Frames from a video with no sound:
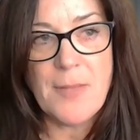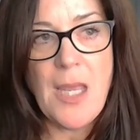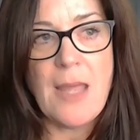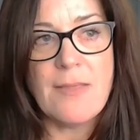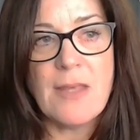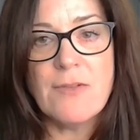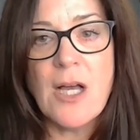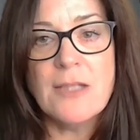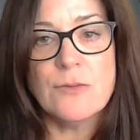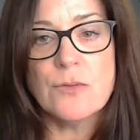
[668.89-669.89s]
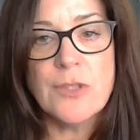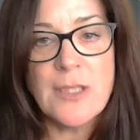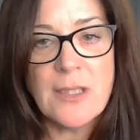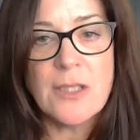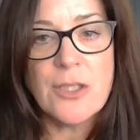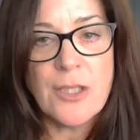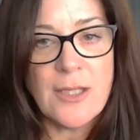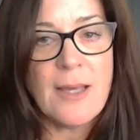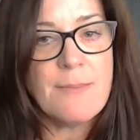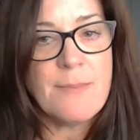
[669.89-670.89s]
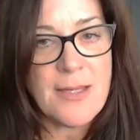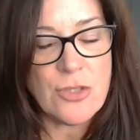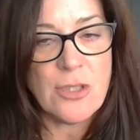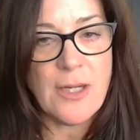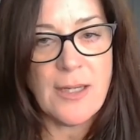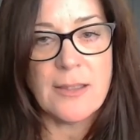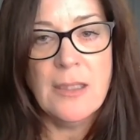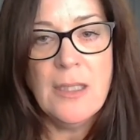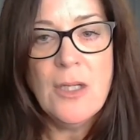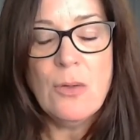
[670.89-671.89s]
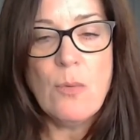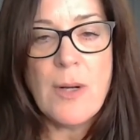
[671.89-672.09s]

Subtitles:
Mm-hmm. And they've gotten really good at measuring